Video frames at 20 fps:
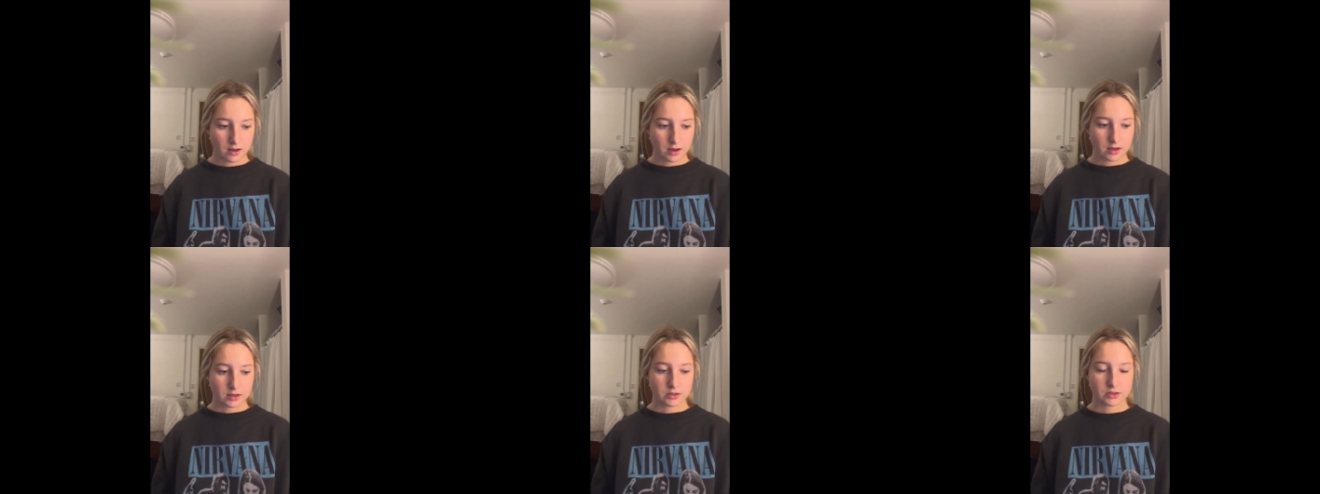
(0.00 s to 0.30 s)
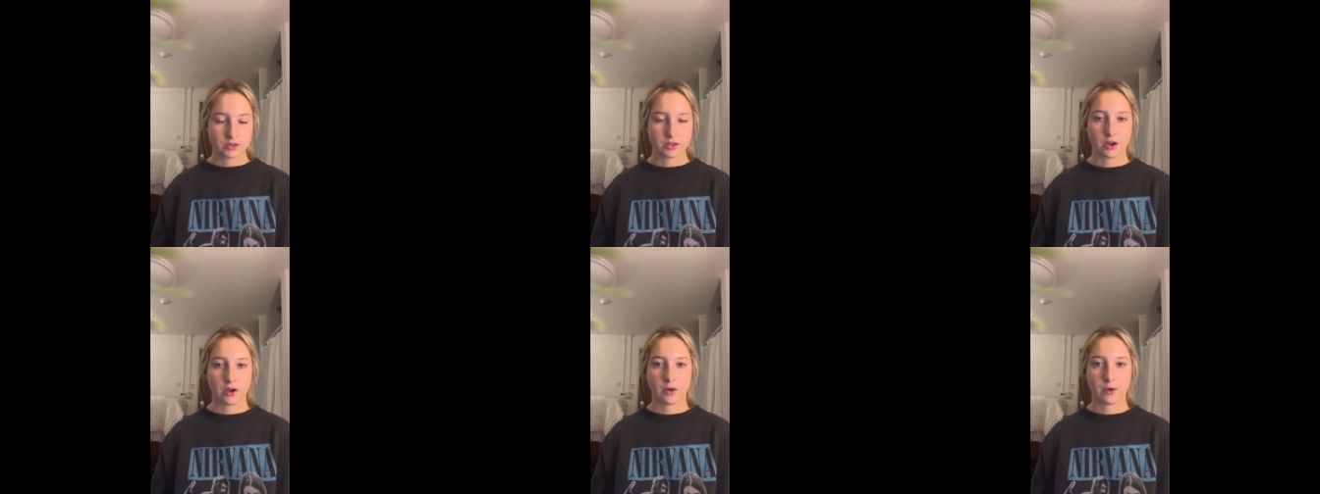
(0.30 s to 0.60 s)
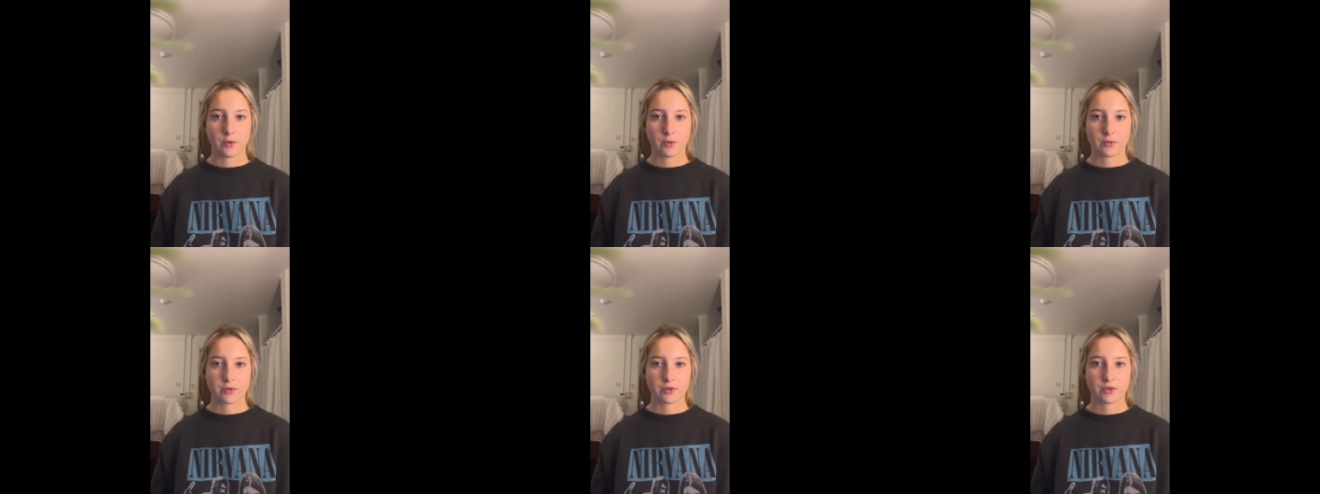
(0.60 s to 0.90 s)

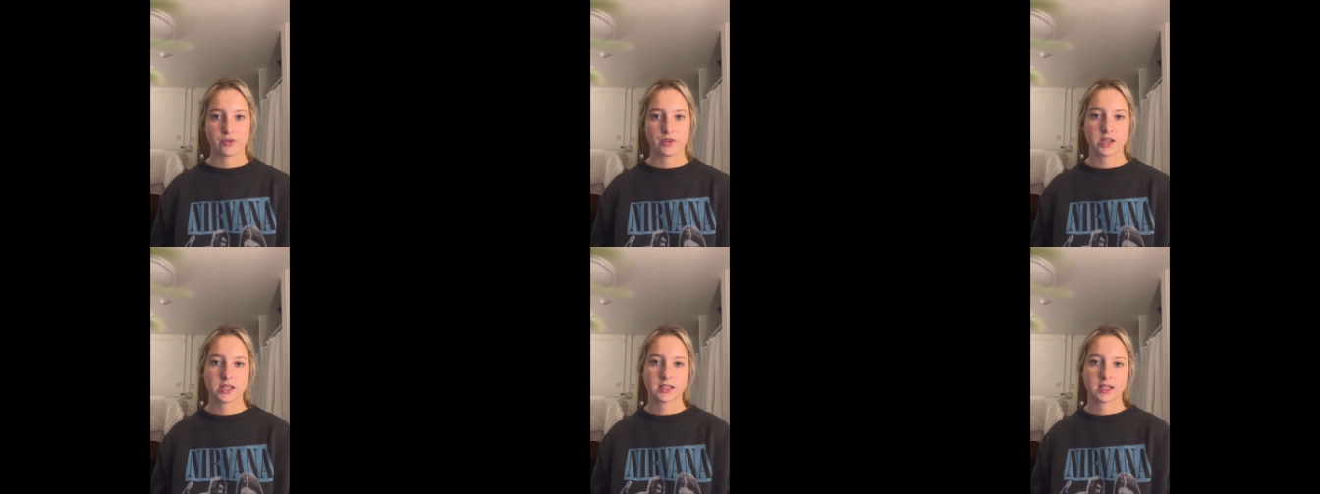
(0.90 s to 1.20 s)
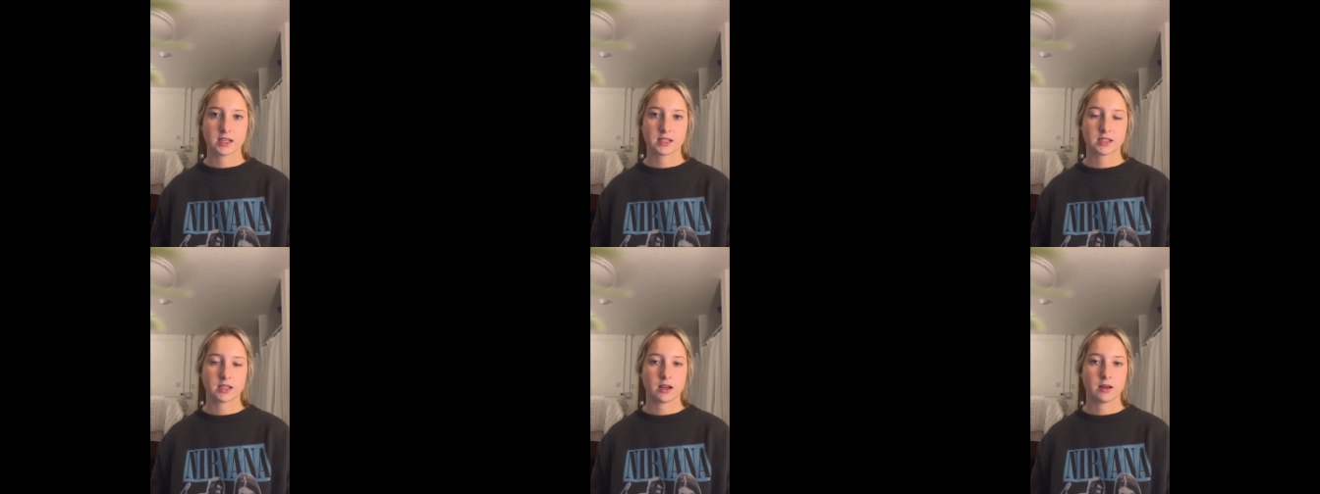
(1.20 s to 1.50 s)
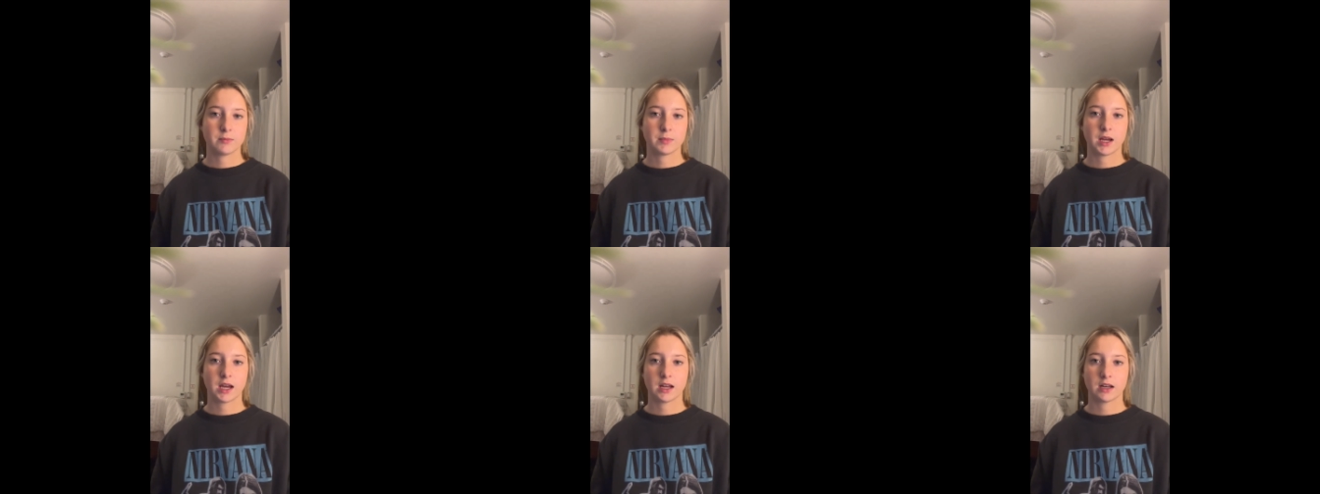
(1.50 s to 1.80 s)
So through this
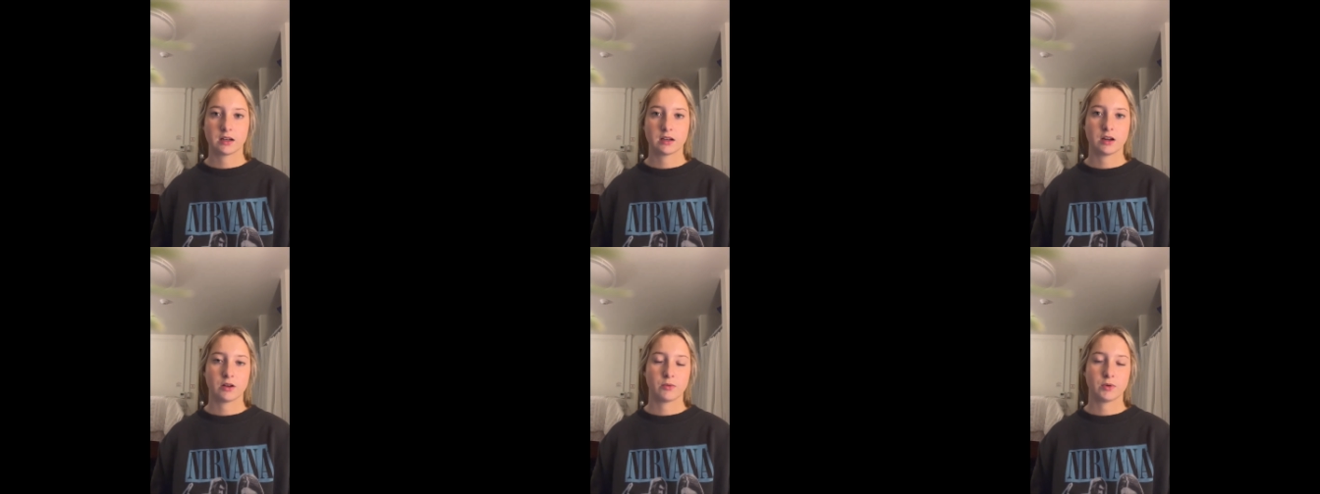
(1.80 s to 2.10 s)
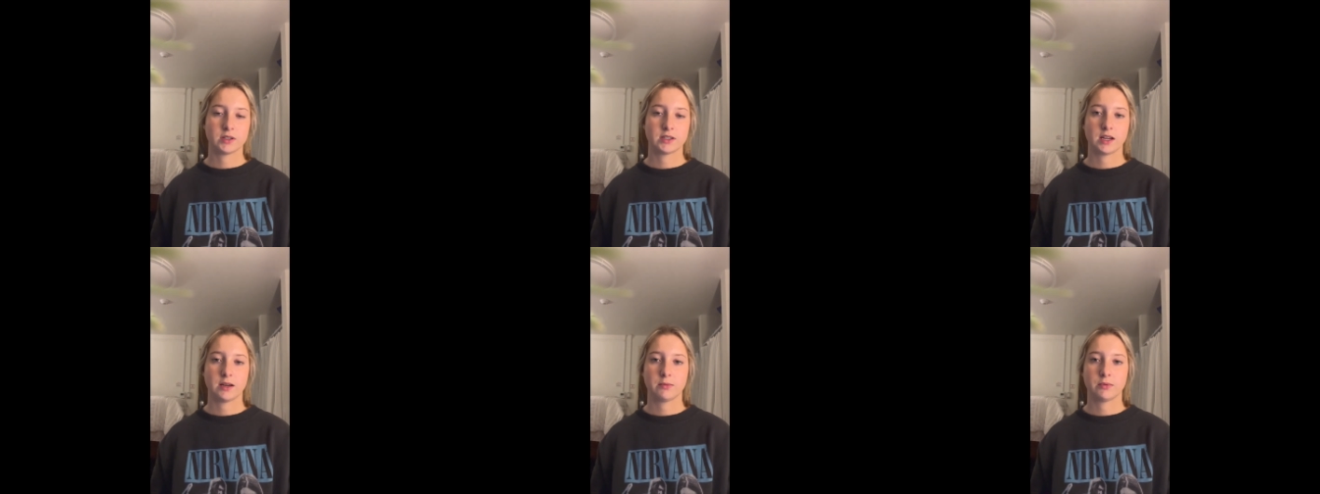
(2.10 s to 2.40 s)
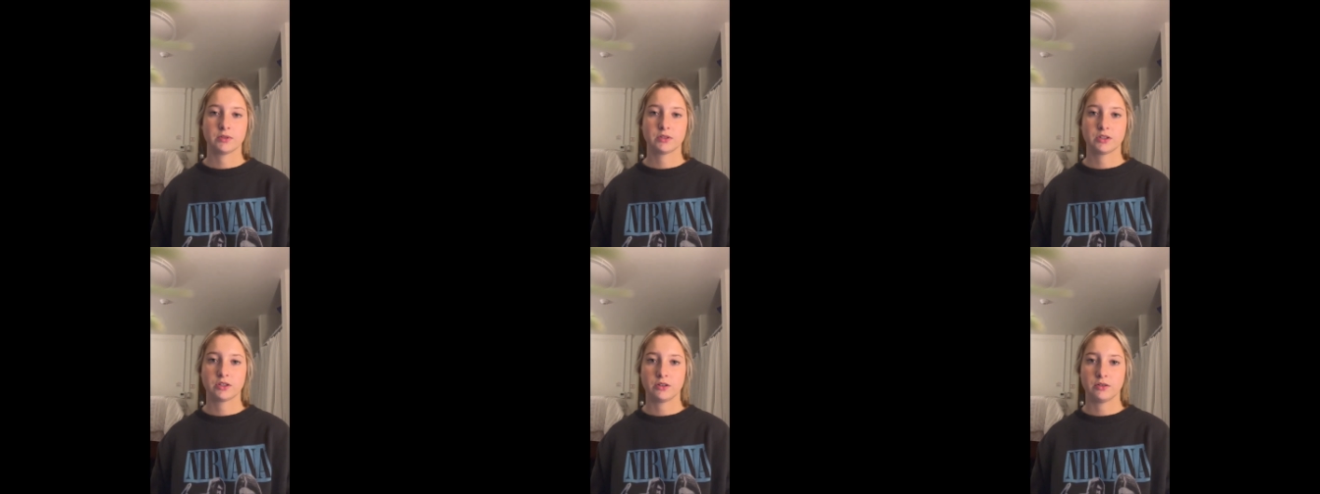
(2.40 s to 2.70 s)
system, Canada was
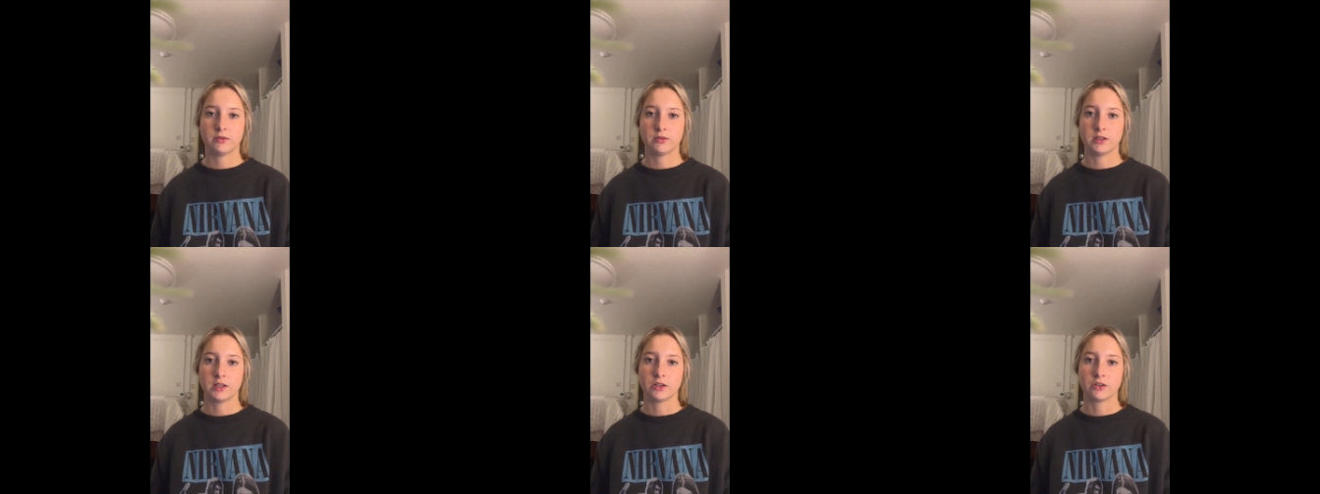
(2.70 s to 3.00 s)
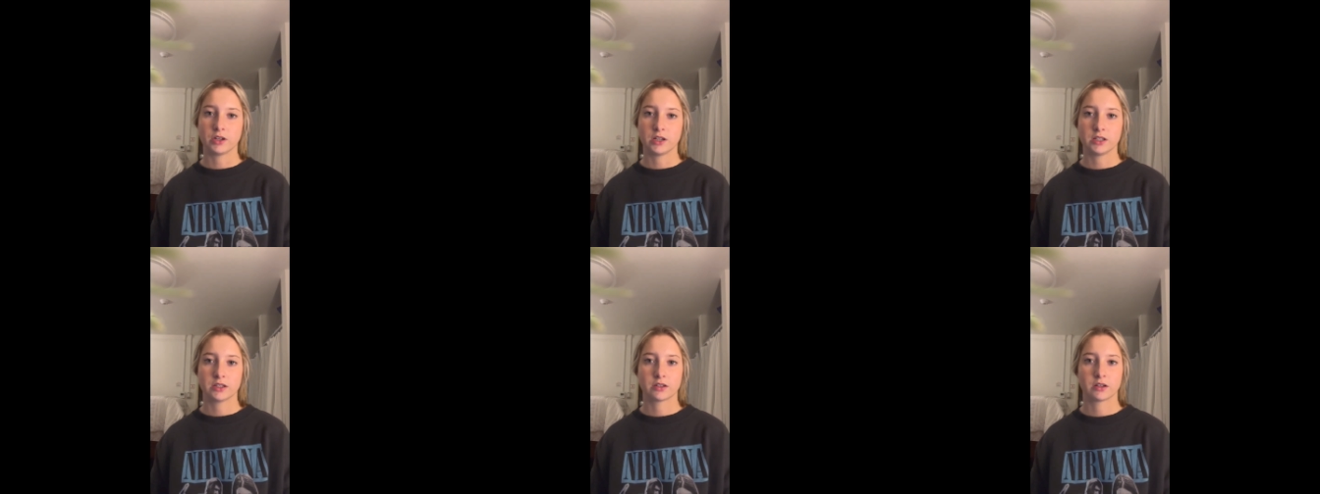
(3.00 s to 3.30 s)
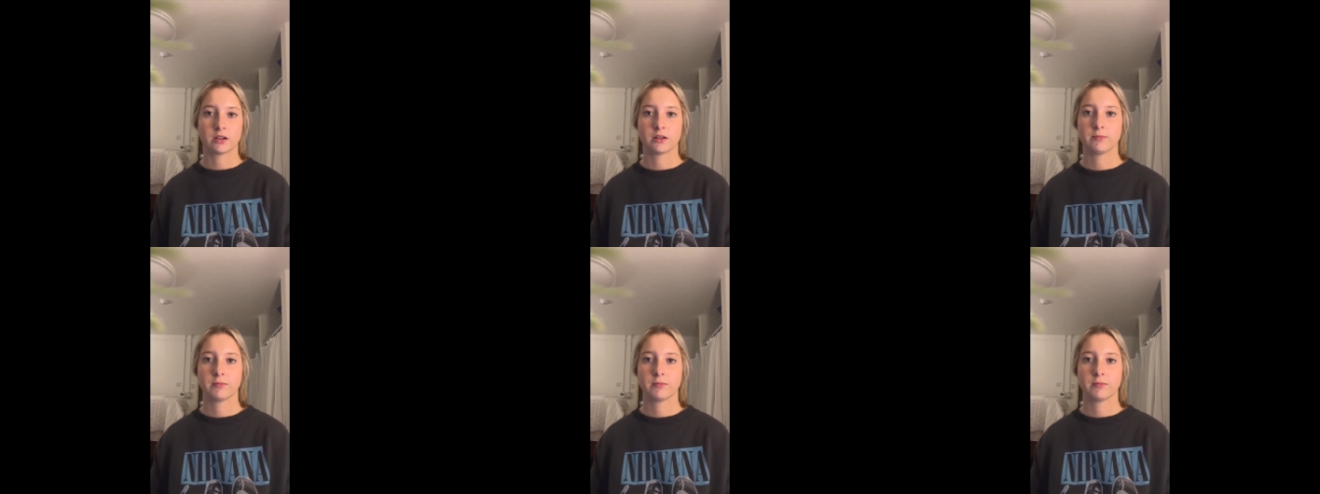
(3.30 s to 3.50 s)
able to decrease their